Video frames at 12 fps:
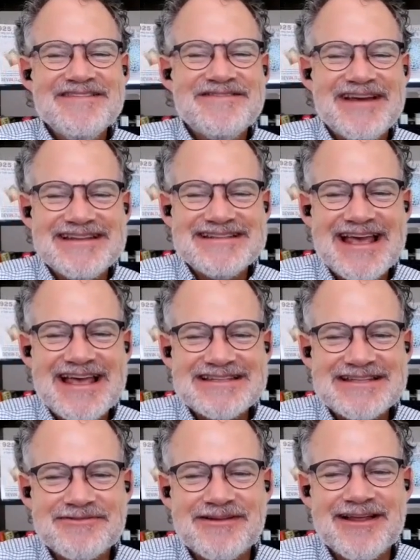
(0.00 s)

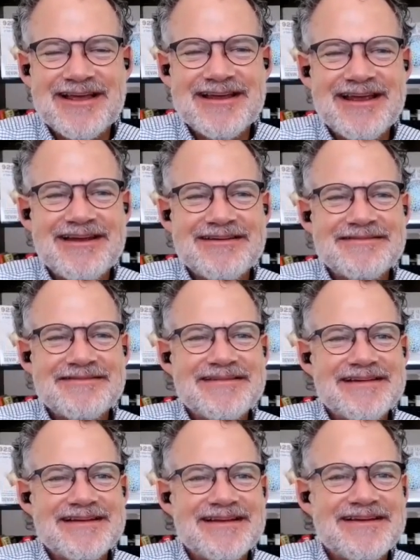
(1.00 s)
Fantastic.
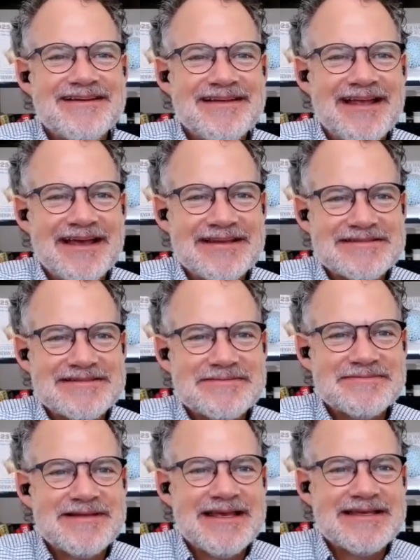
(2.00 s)

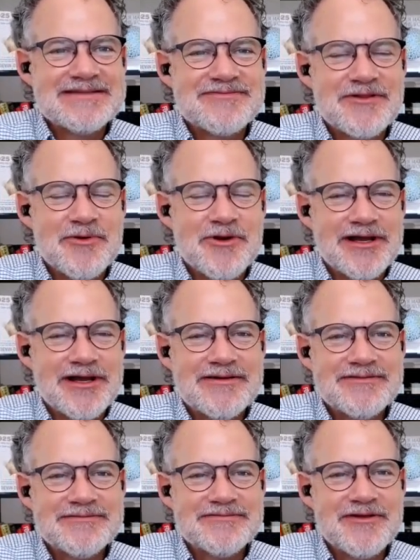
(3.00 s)
Yes, for the book,
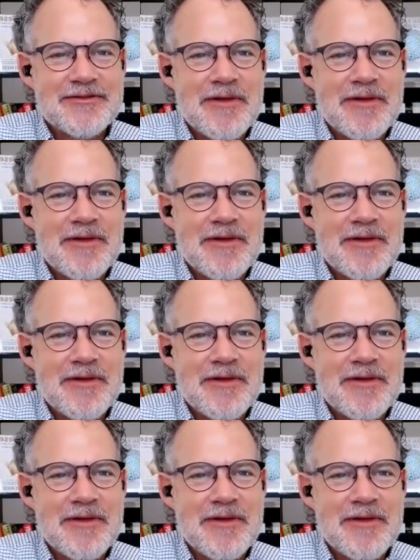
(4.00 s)
for